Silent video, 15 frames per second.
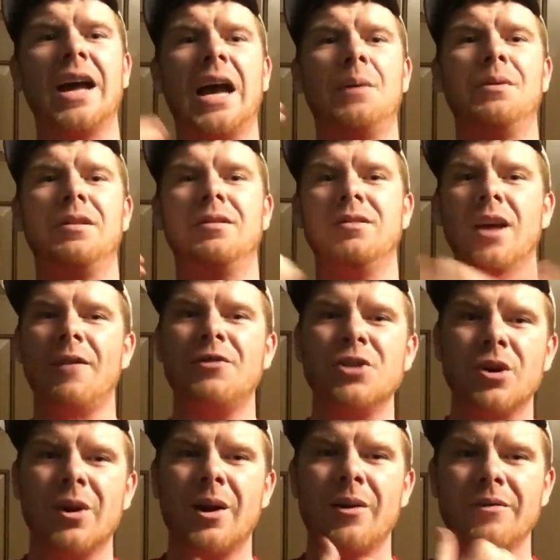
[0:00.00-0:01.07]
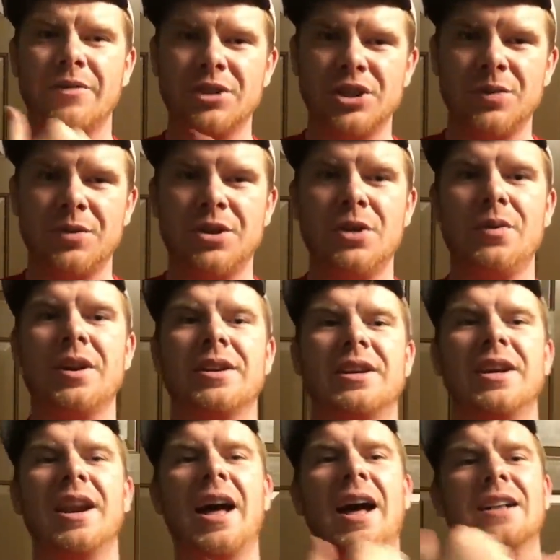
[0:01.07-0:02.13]
I would love to go out fishing with you and
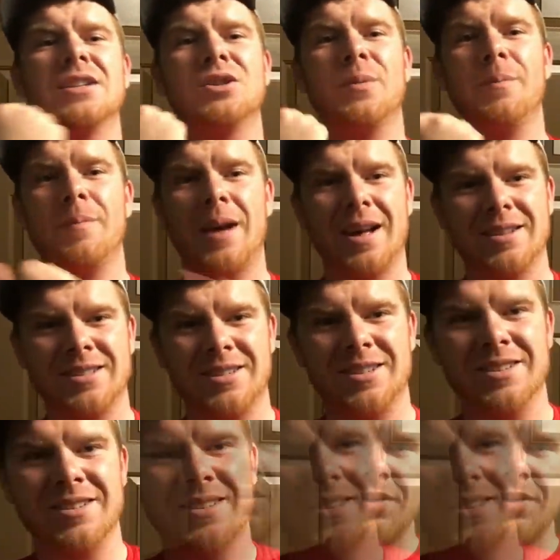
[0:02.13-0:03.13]
get on some monsters.